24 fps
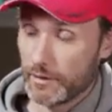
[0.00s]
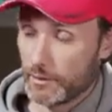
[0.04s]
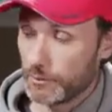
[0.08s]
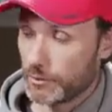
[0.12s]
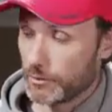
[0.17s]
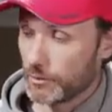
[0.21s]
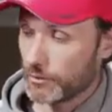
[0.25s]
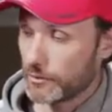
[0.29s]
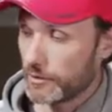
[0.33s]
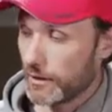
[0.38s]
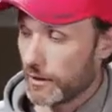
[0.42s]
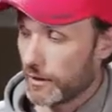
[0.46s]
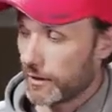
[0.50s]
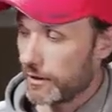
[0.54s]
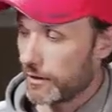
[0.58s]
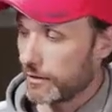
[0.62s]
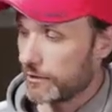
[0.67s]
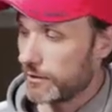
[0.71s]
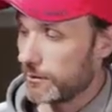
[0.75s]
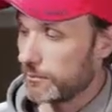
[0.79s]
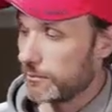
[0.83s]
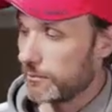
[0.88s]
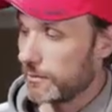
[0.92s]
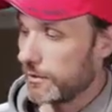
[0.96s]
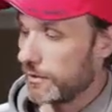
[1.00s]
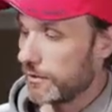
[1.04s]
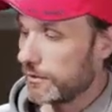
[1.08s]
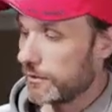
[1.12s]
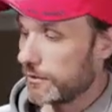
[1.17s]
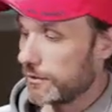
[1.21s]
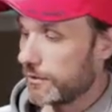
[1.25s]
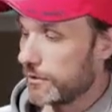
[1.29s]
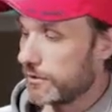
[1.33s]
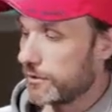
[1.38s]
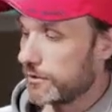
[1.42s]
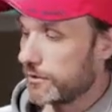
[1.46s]
I'm sure that kind of, you know,
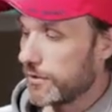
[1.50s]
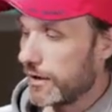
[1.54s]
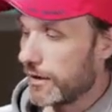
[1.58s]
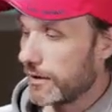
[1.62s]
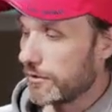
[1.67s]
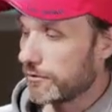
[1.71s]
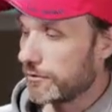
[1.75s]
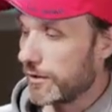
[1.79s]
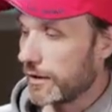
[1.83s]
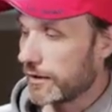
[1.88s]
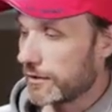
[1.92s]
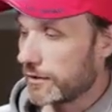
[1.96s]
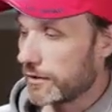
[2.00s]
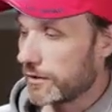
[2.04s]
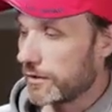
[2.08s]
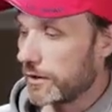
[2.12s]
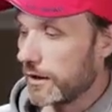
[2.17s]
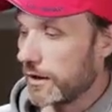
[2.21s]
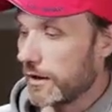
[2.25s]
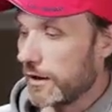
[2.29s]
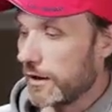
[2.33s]
is a deciding factor,